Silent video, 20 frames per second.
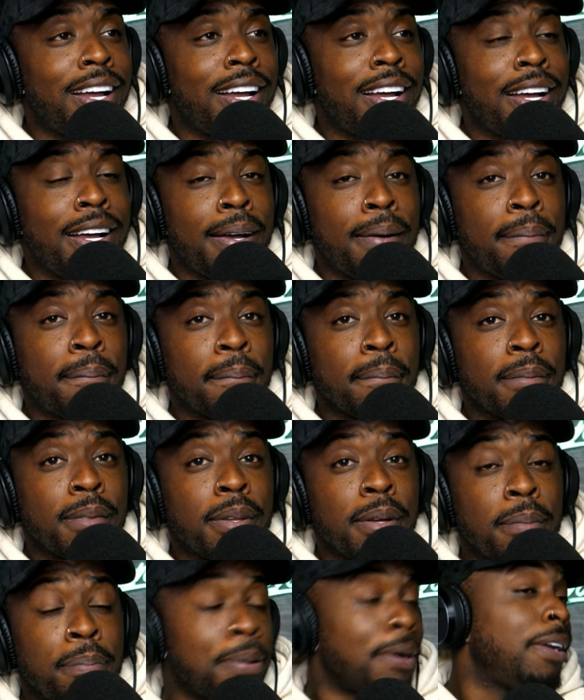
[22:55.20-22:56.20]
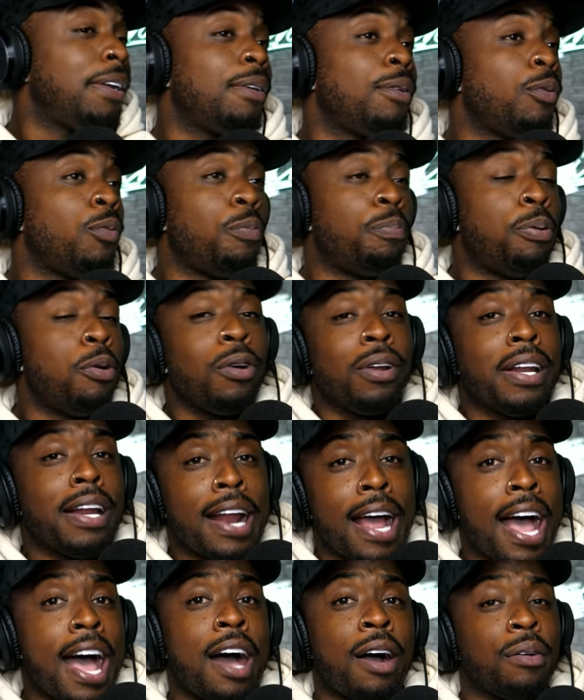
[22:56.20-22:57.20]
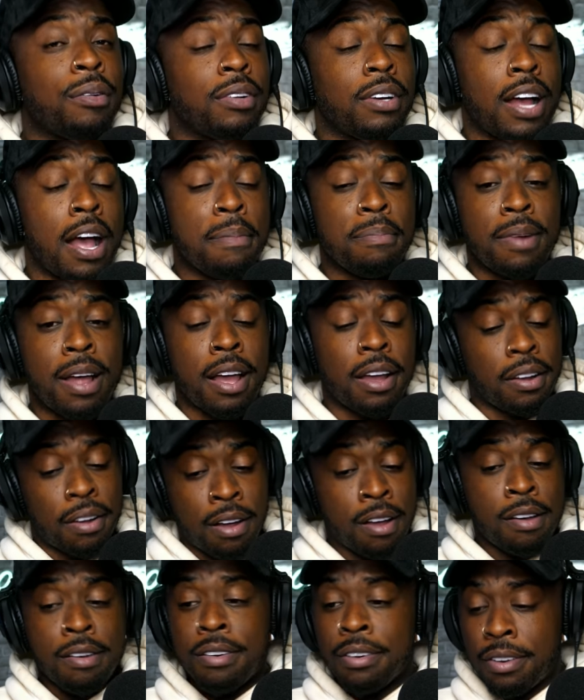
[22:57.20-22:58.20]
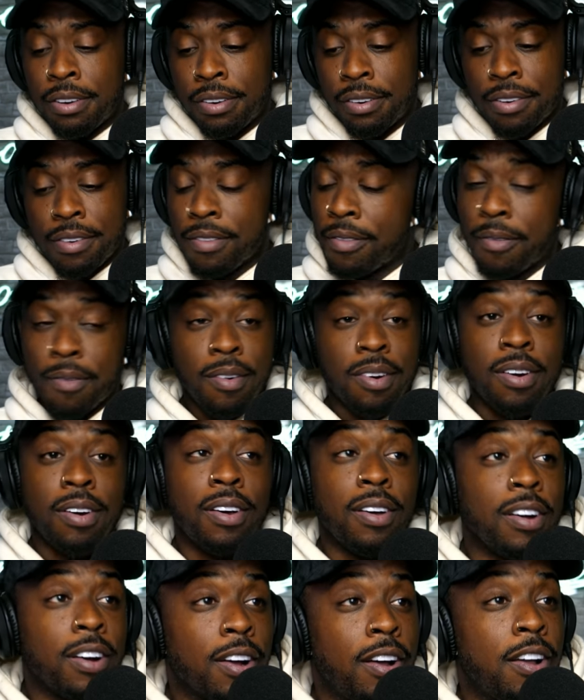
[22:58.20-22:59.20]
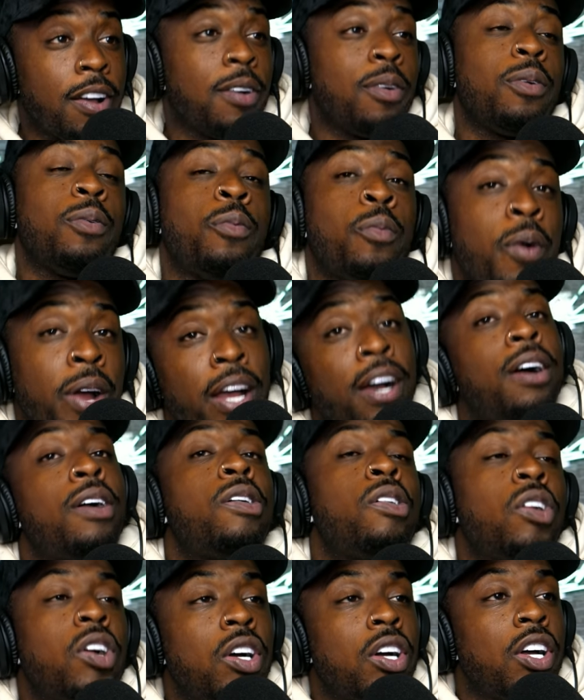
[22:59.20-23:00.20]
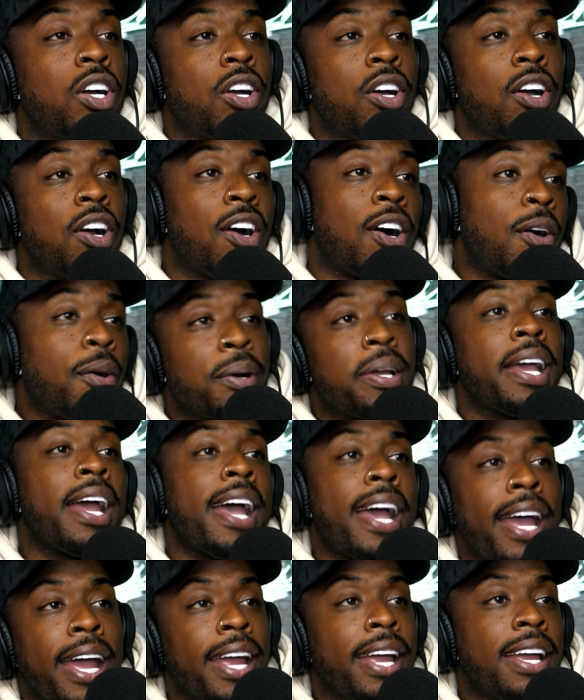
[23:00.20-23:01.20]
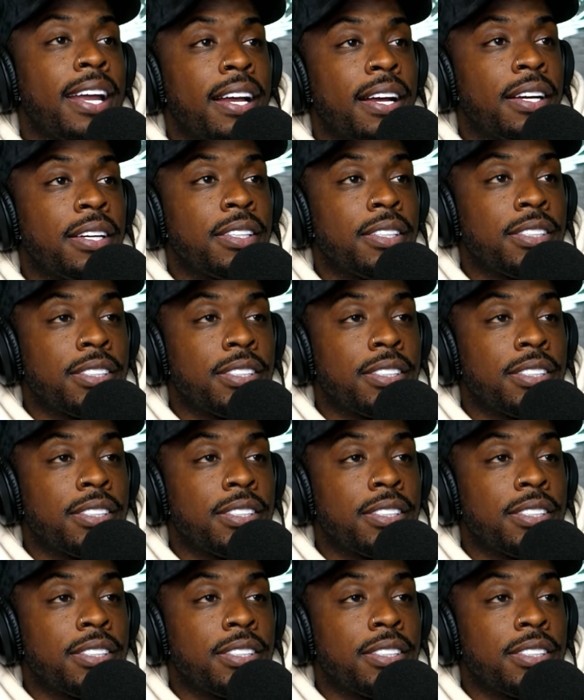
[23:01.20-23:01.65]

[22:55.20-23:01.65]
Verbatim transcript: um, put, pull it out. I'm like, oh, well, okay.